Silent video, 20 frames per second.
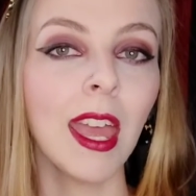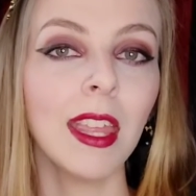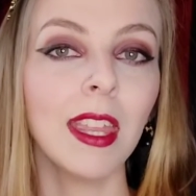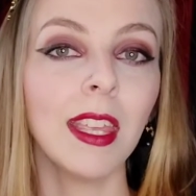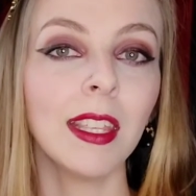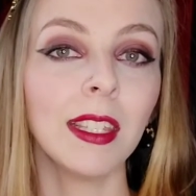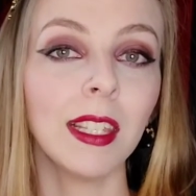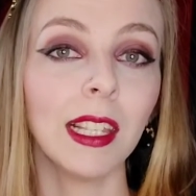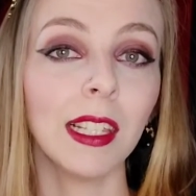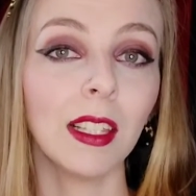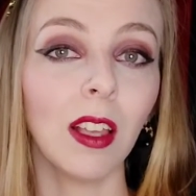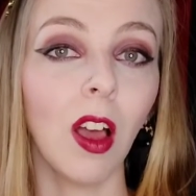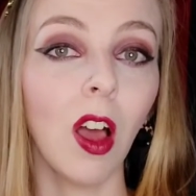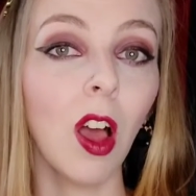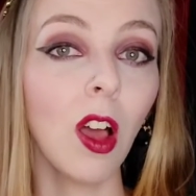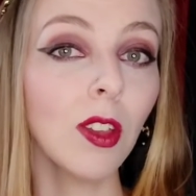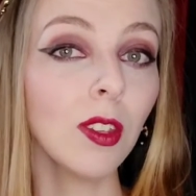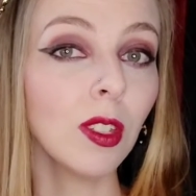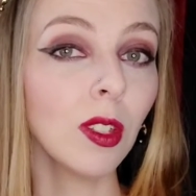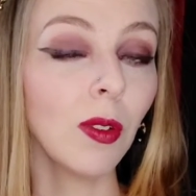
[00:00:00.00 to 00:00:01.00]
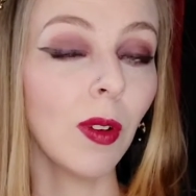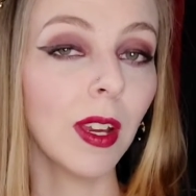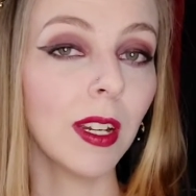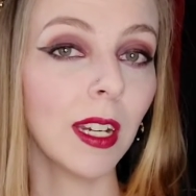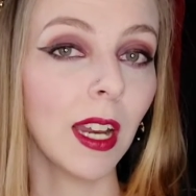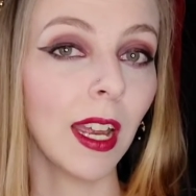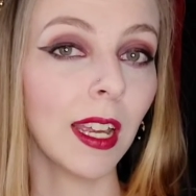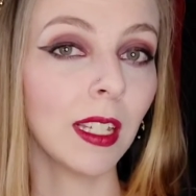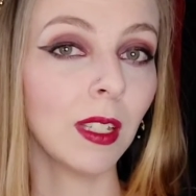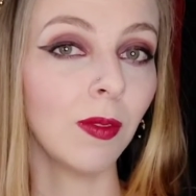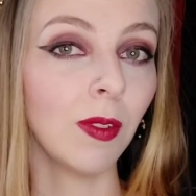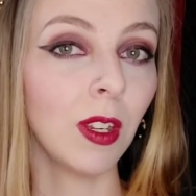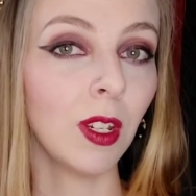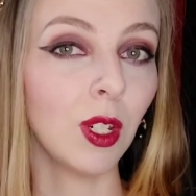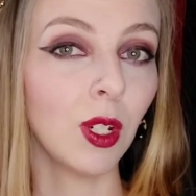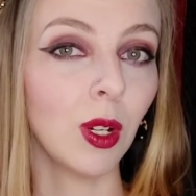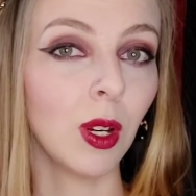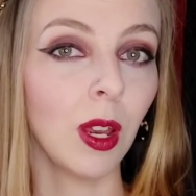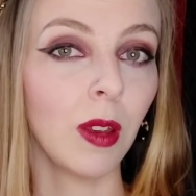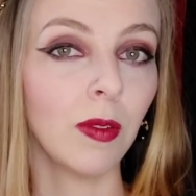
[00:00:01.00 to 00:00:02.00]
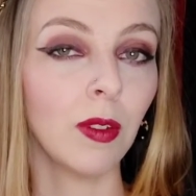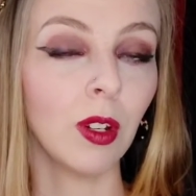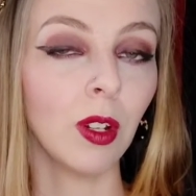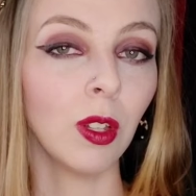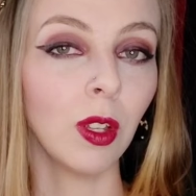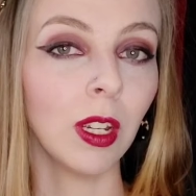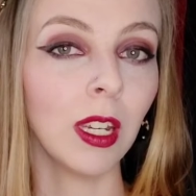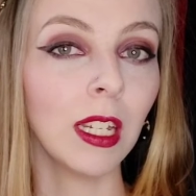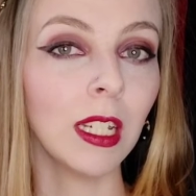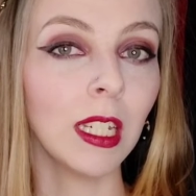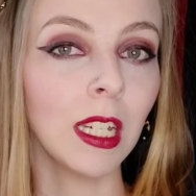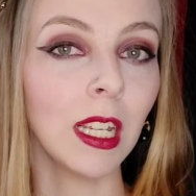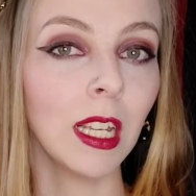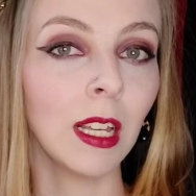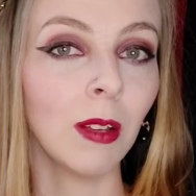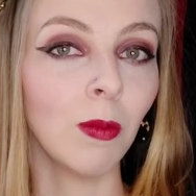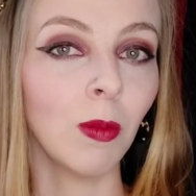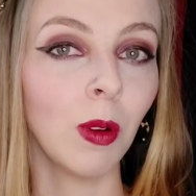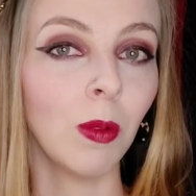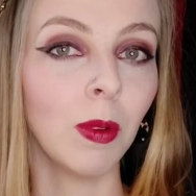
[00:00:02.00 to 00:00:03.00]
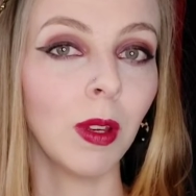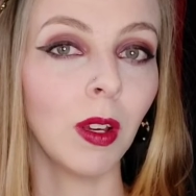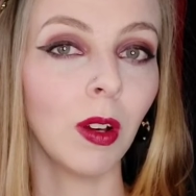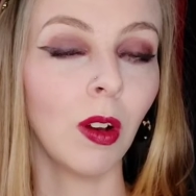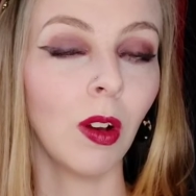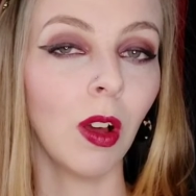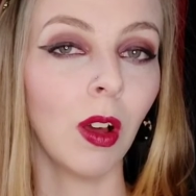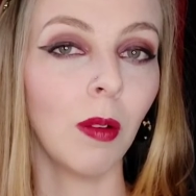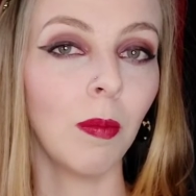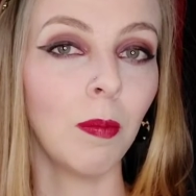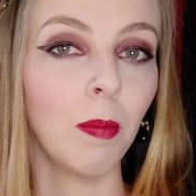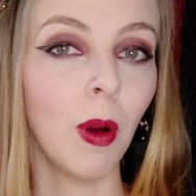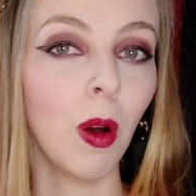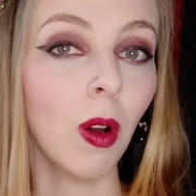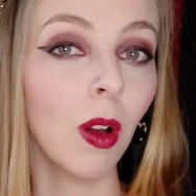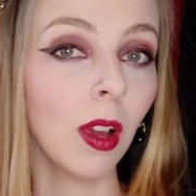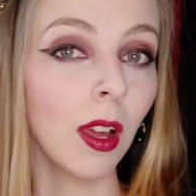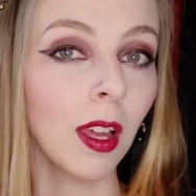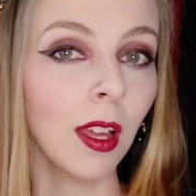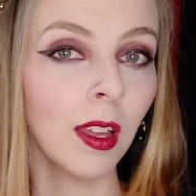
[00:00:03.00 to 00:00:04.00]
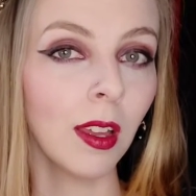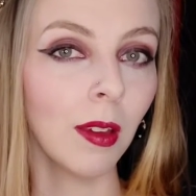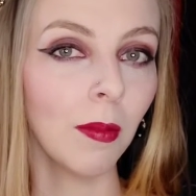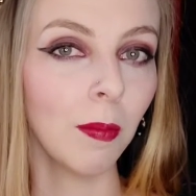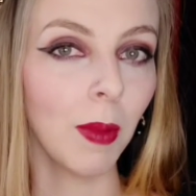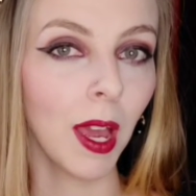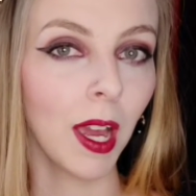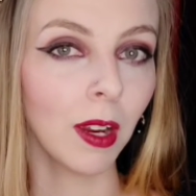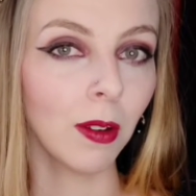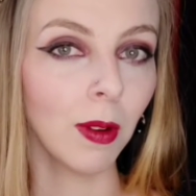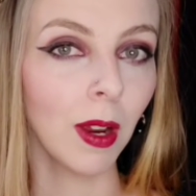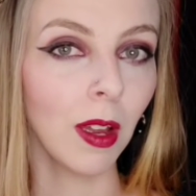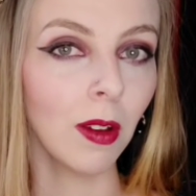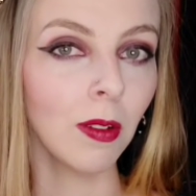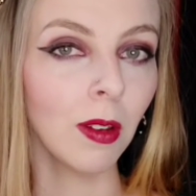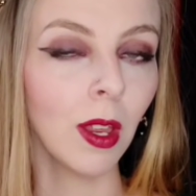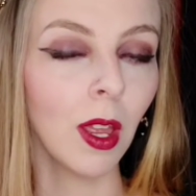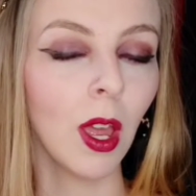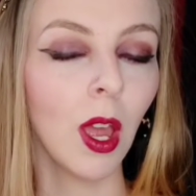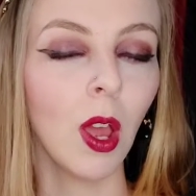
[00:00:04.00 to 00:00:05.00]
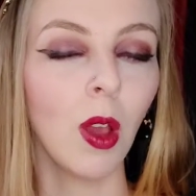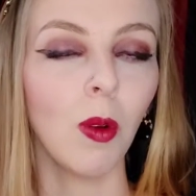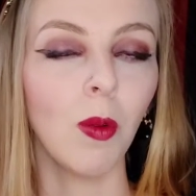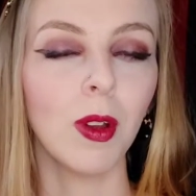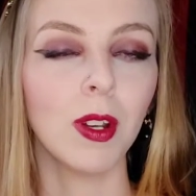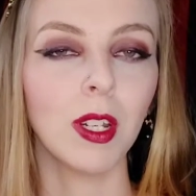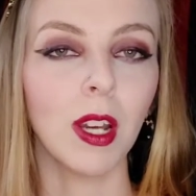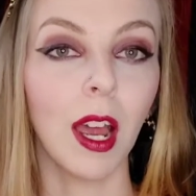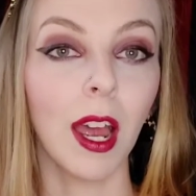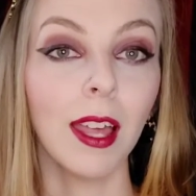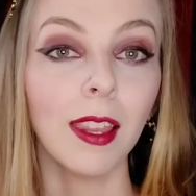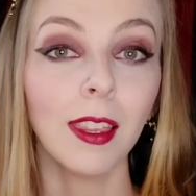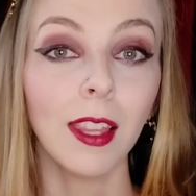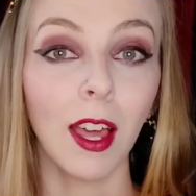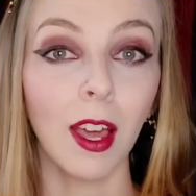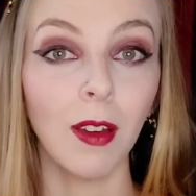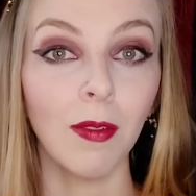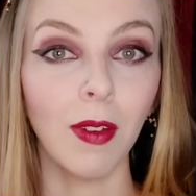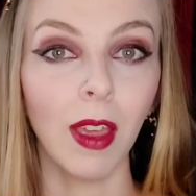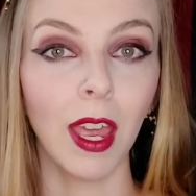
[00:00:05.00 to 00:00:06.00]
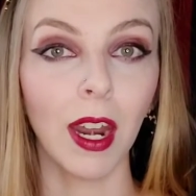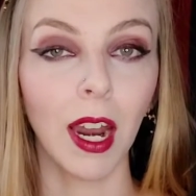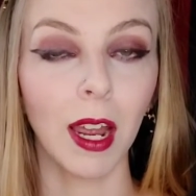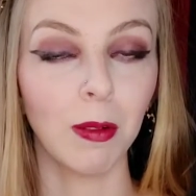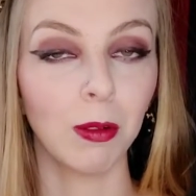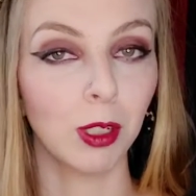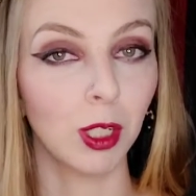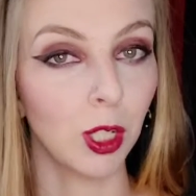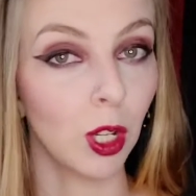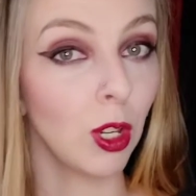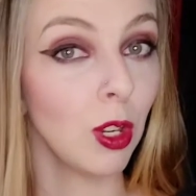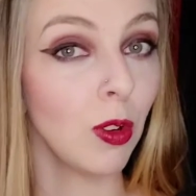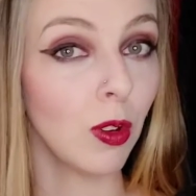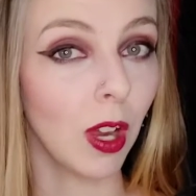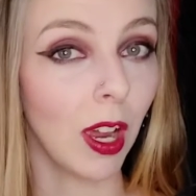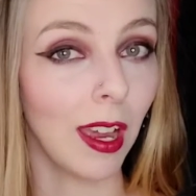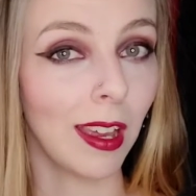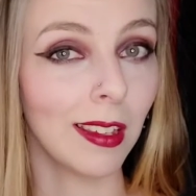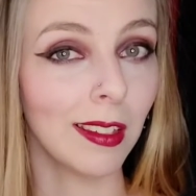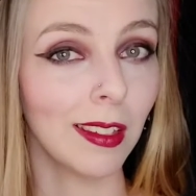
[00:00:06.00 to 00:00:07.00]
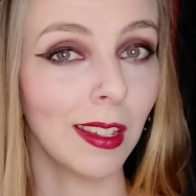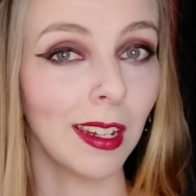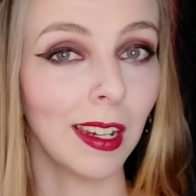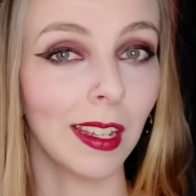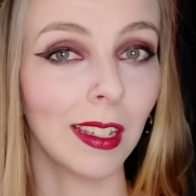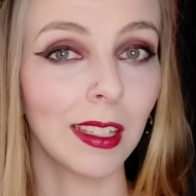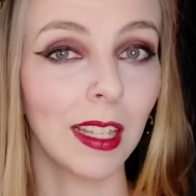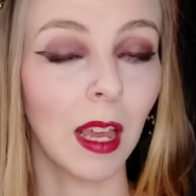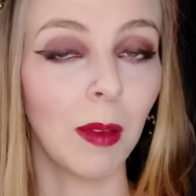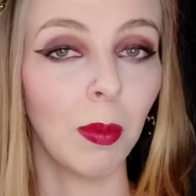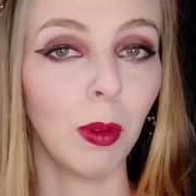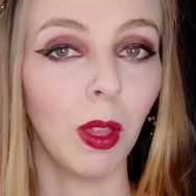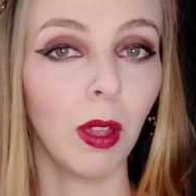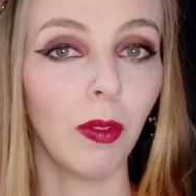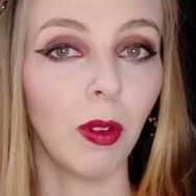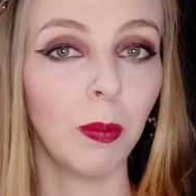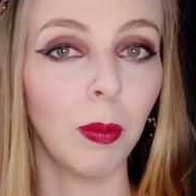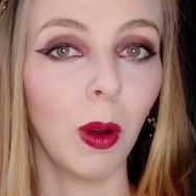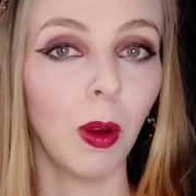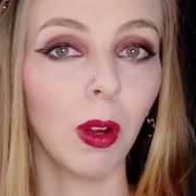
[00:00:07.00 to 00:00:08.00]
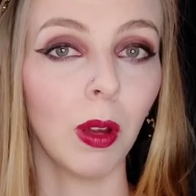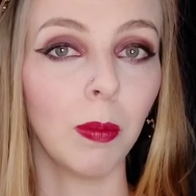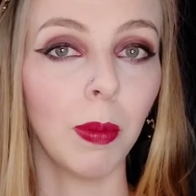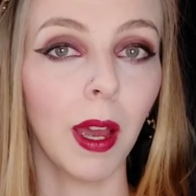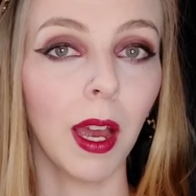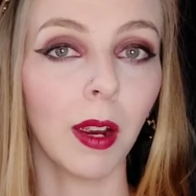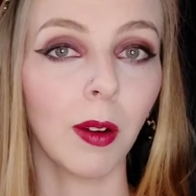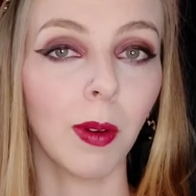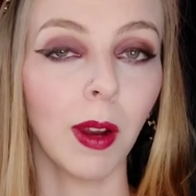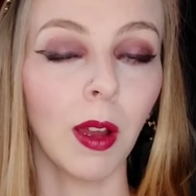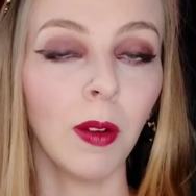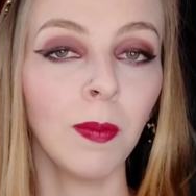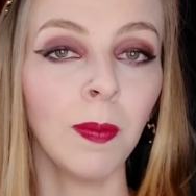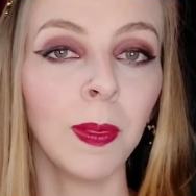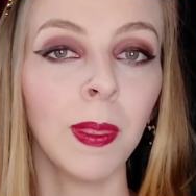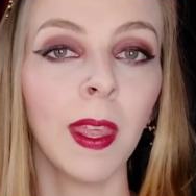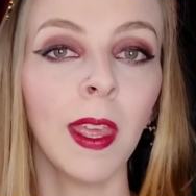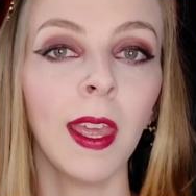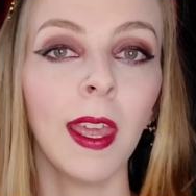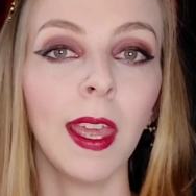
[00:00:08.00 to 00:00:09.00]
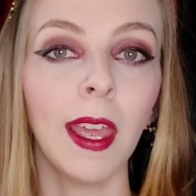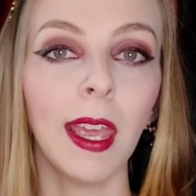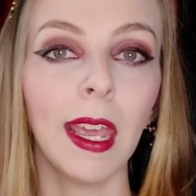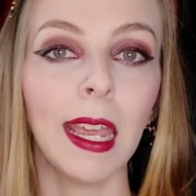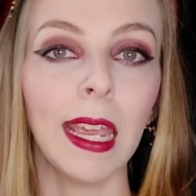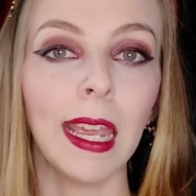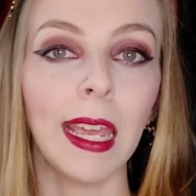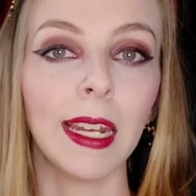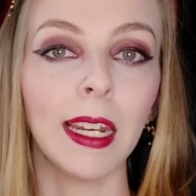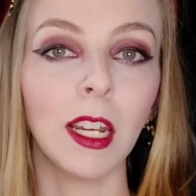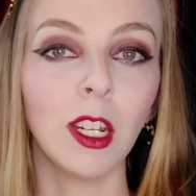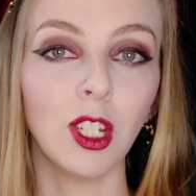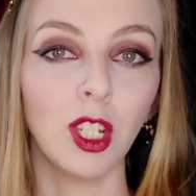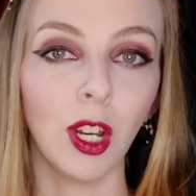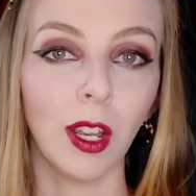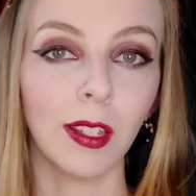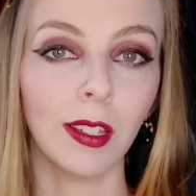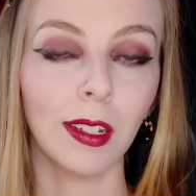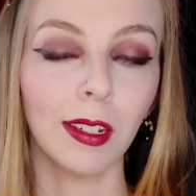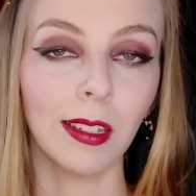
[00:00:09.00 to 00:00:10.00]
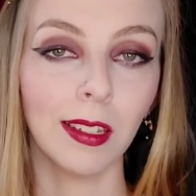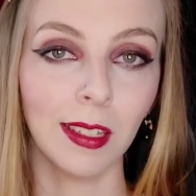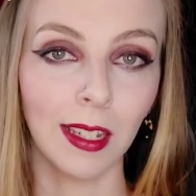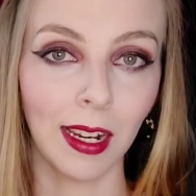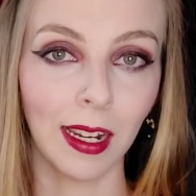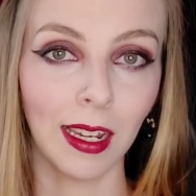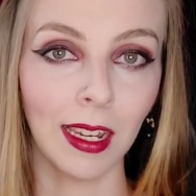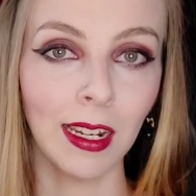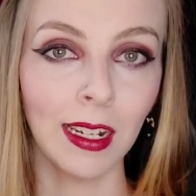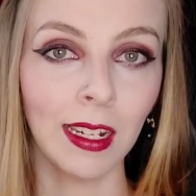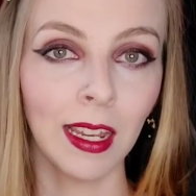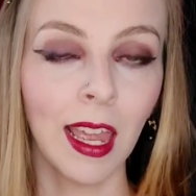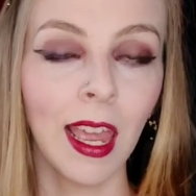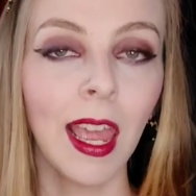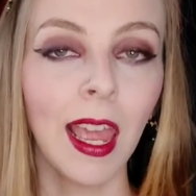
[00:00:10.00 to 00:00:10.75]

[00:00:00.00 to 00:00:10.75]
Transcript: This is also a nice feature if you're looking to get what we call a bokeh background, which I love, and I will show you guys an example of a bokeh background in just a second.